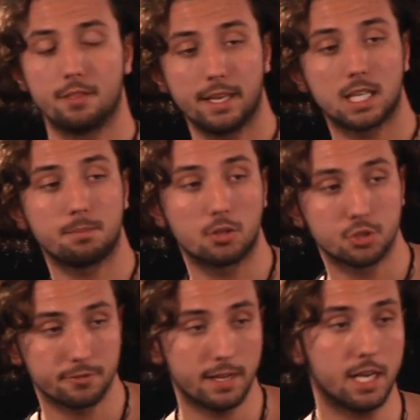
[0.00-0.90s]
Think
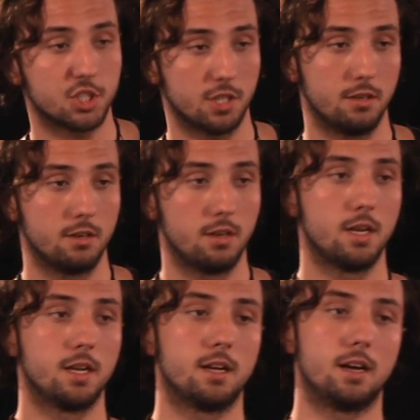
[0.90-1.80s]
about your fashion.
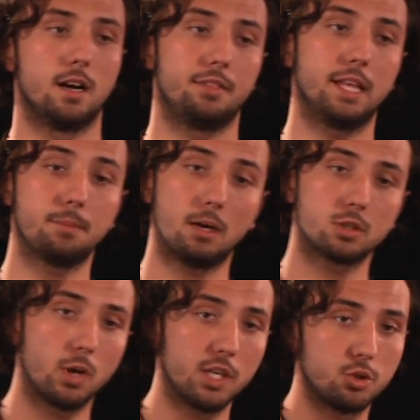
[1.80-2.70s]
Think about
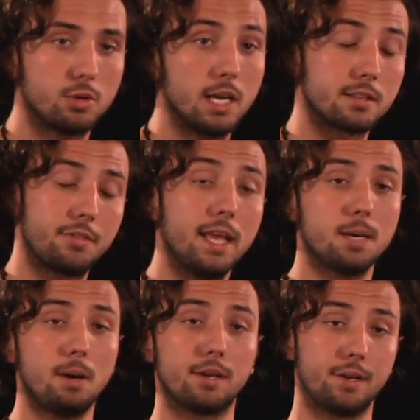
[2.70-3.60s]
the way you dress.
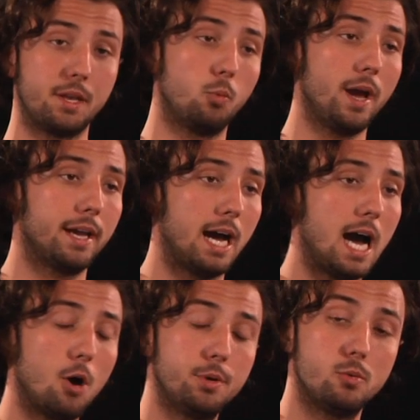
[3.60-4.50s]
Think about the way,
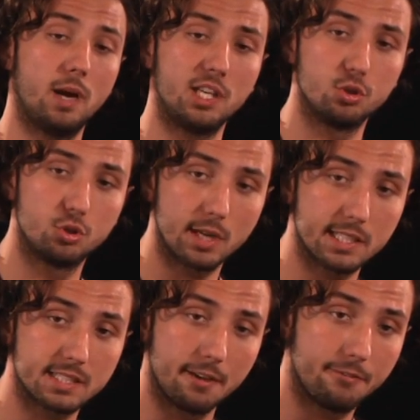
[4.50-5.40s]
how the way you
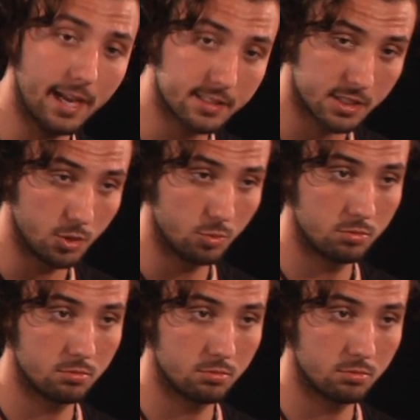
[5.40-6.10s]
dress affects you.